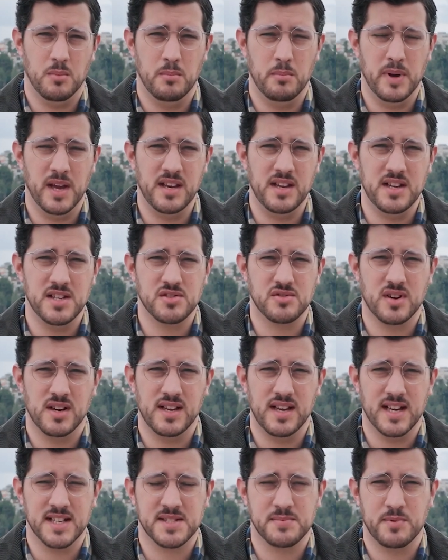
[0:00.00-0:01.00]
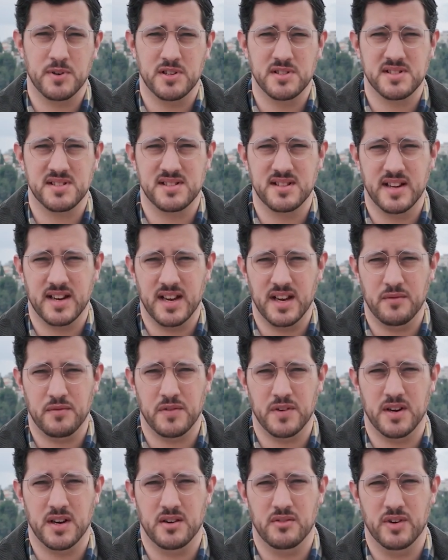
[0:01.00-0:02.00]
Many Israeli experts that
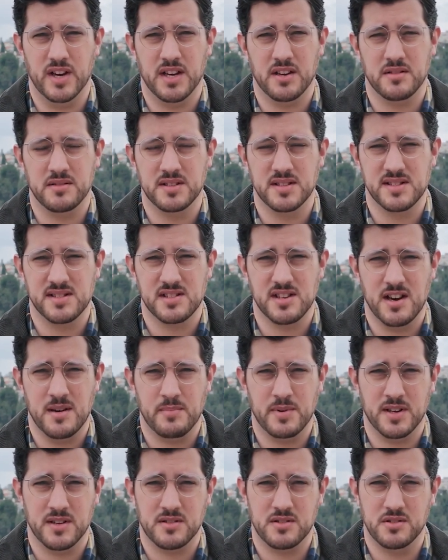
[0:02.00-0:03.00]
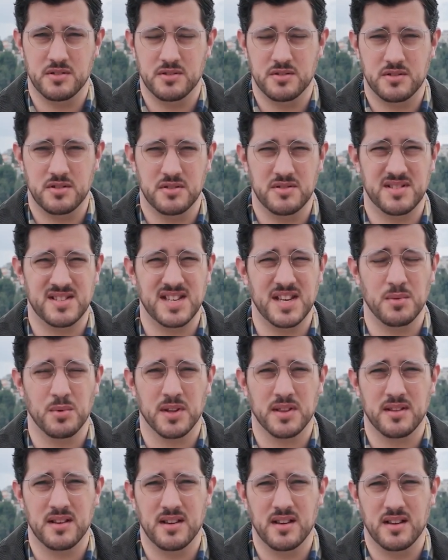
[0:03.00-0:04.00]
I've read on this topic to see
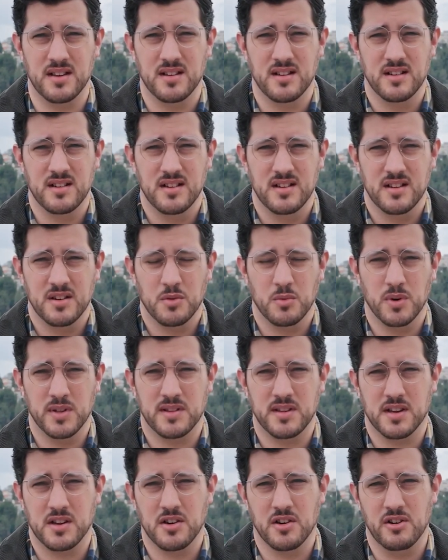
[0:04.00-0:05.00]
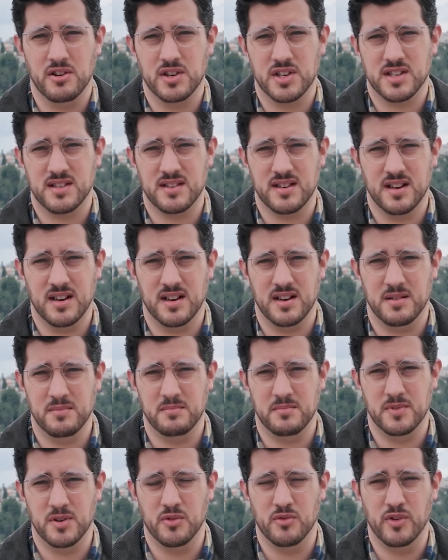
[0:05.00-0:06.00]
what the current
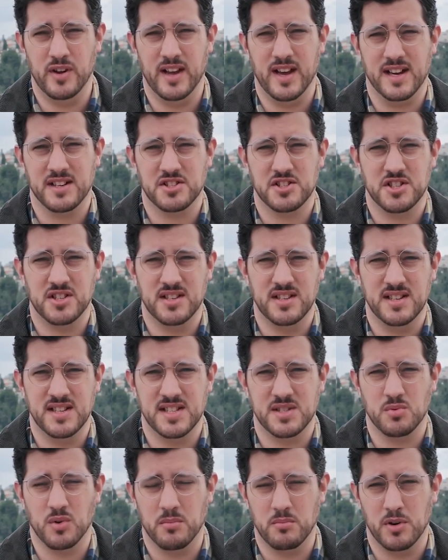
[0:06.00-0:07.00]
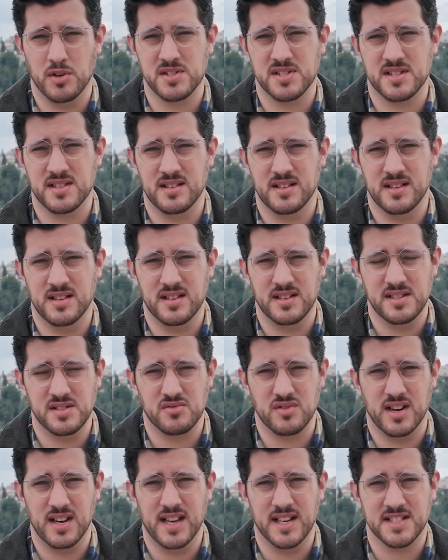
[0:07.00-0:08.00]
reaction is, what most
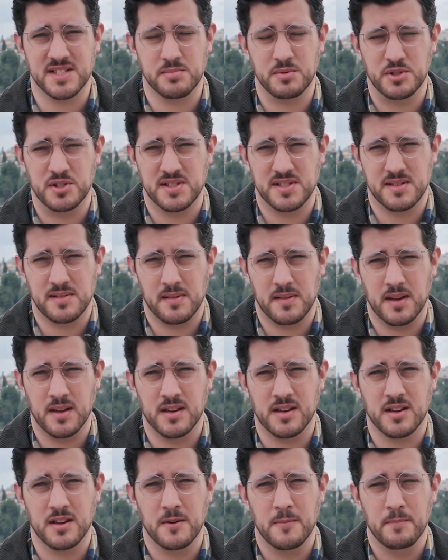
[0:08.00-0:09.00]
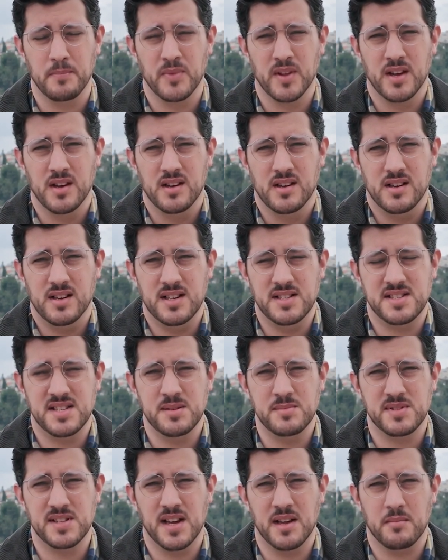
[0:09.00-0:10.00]
Israeli experts think, it
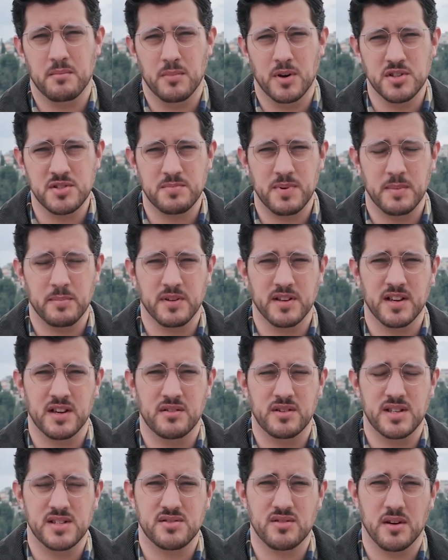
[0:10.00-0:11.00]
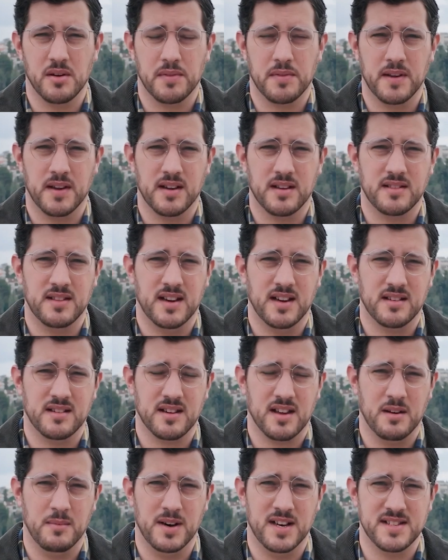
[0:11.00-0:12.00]
seems that most people here in Israel think that
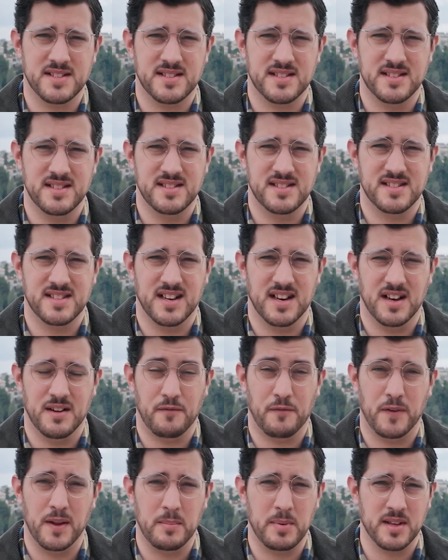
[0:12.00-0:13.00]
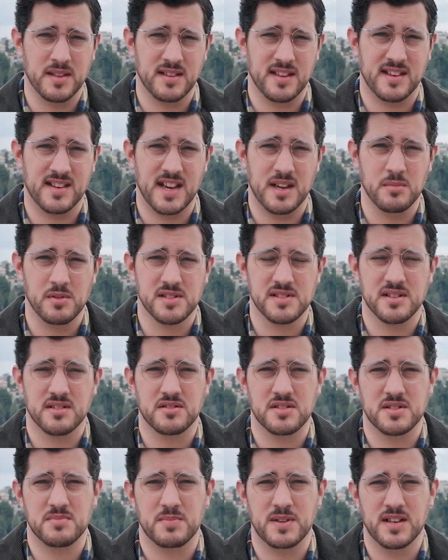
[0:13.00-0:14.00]
Hamas is flipping the table,
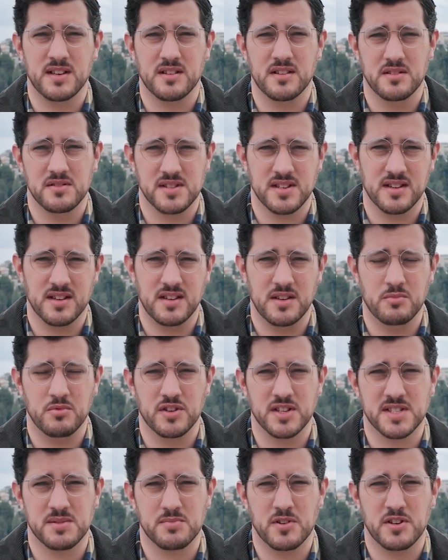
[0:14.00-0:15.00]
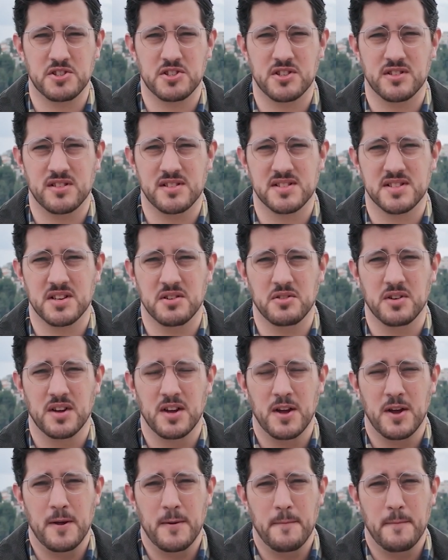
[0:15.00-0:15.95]
so to speak, using a Hebrew expression also.